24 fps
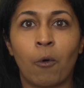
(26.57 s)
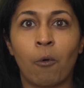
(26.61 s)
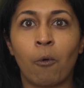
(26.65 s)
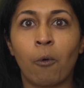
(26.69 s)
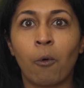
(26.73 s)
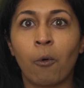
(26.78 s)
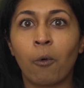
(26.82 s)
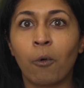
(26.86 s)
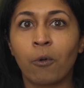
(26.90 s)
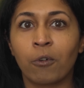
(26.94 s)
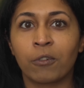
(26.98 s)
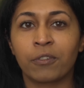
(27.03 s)

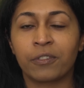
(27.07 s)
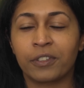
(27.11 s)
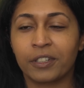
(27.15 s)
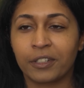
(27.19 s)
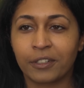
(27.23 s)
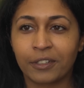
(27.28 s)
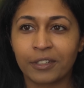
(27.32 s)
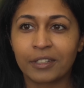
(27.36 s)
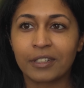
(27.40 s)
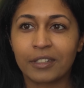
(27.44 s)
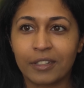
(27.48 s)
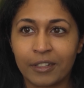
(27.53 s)
whole
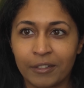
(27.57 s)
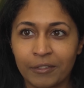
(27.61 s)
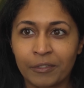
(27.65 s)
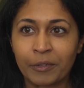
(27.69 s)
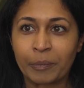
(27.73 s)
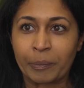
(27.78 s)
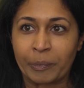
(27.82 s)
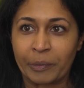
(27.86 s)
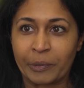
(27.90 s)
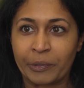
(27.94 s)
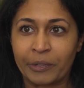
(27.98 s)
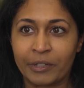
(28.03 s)
field of
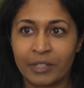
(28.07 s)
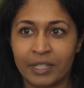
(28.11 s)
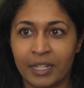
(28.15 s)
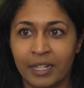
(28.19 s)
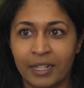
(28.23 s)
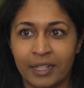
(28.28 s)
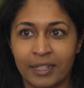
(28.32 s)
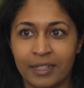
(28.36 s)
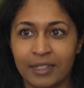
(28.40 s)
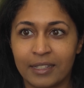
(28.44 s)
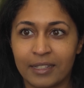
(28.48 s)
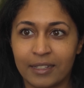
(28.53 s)
computer
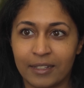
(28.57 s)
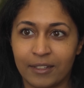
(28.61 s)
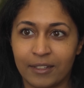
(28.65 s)
science.